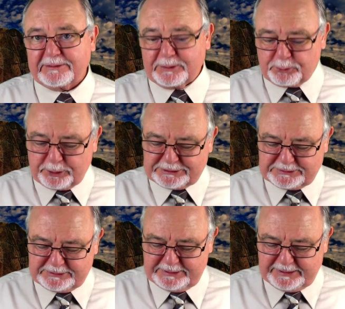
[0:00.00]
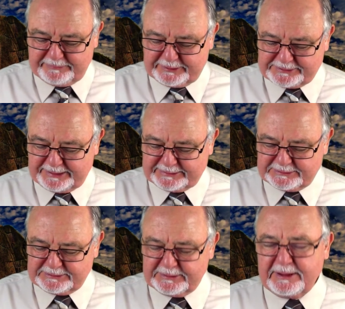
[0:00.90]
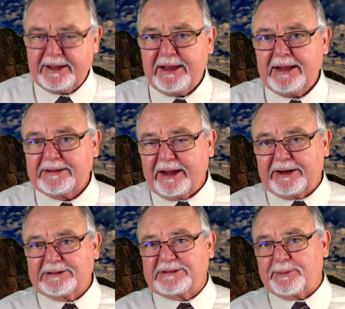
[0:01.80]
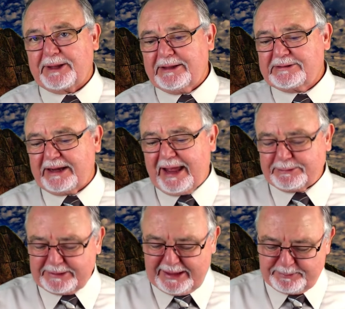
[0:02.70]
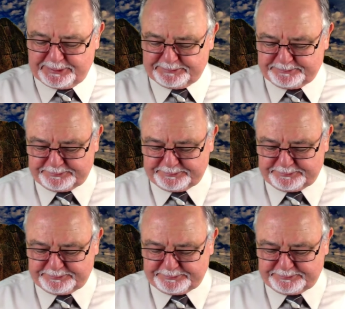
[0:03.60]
the worst of the sins. Now here's something else that has to happen.